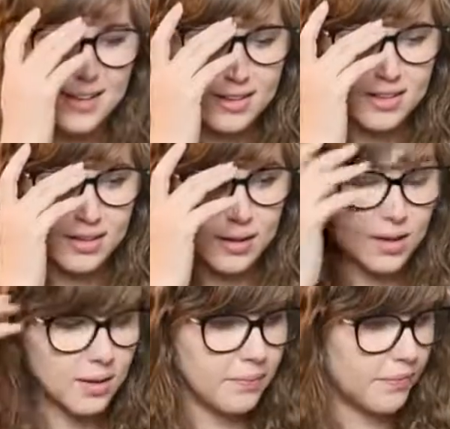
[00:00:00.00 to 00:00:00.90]

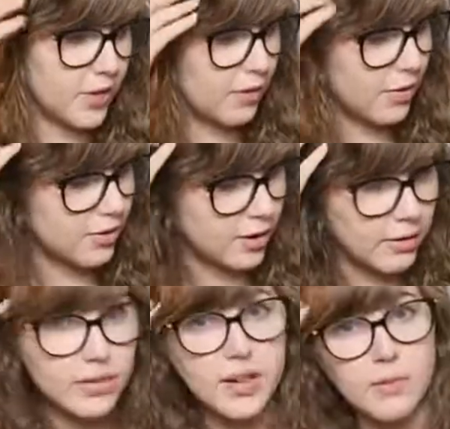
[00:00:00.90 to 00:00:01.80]
don't really try to
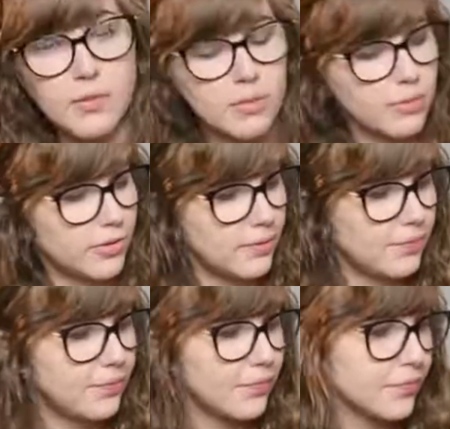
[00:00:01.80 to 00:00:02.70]
escape for some
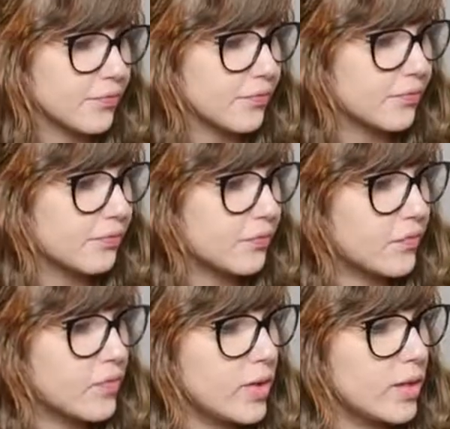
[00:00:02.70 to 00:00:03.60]
reason.
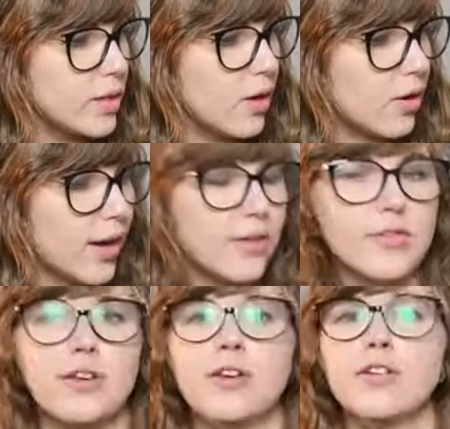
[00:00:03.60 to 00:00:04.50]
Okay,
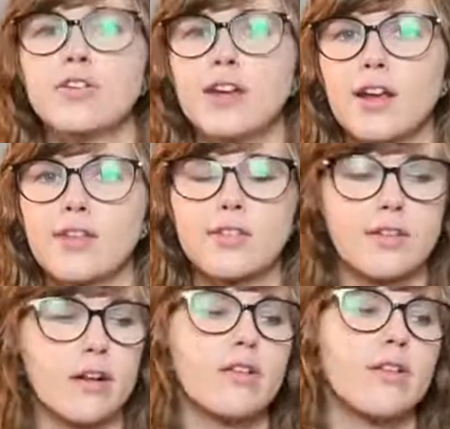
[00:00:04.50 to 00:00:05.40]
so here's the
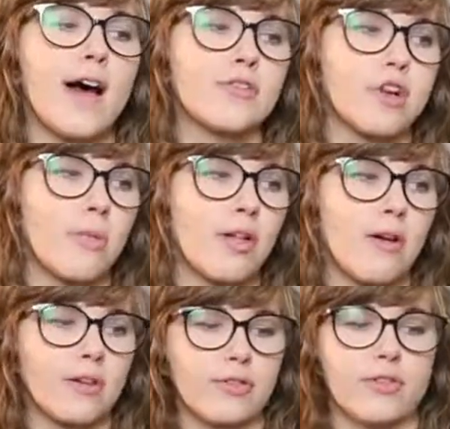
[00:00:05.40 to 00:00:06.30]
last tremolo
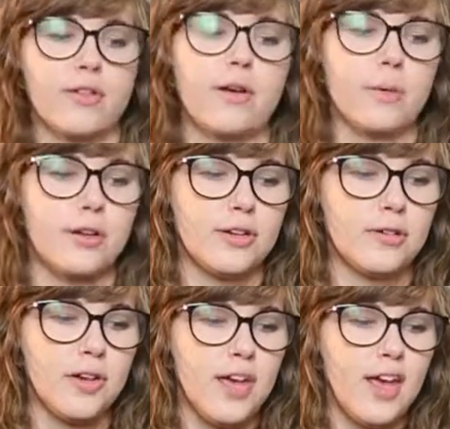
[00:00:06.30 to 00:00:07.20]
exercise that I'm going to
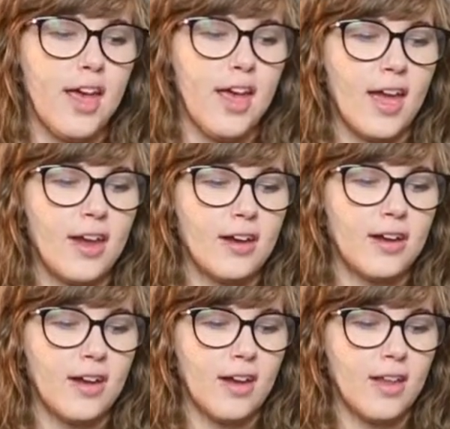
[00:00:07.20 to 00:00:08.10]
do,
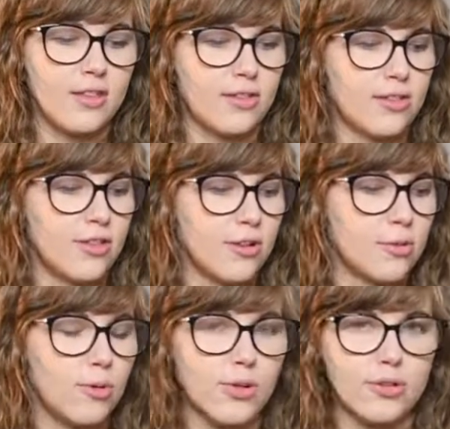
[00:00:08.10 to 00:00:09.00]
and it's the
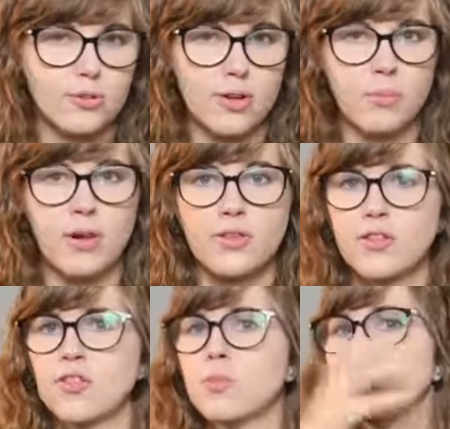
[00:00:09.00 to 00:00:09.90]
coolest one, but it's
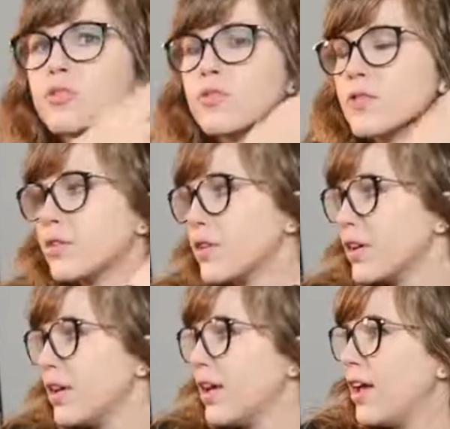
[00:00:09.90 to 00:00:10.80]
also the most difficult.
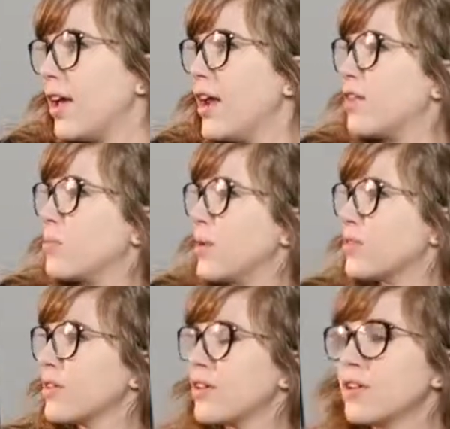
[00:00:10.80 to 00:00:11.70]
And it's
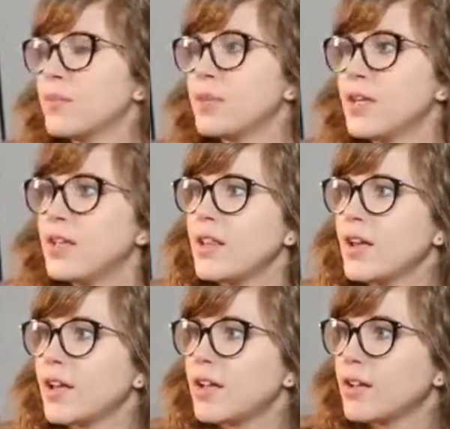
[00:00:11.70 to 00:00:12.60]
basically going to be
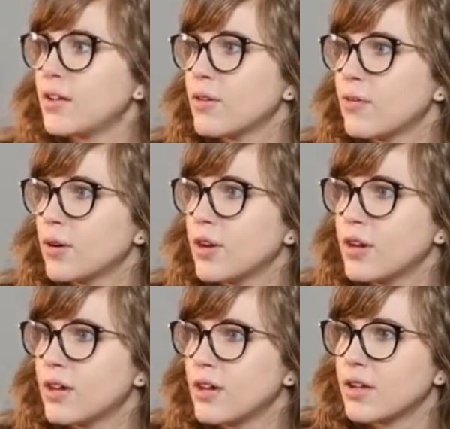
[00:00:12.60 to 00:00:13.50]
like we're gonna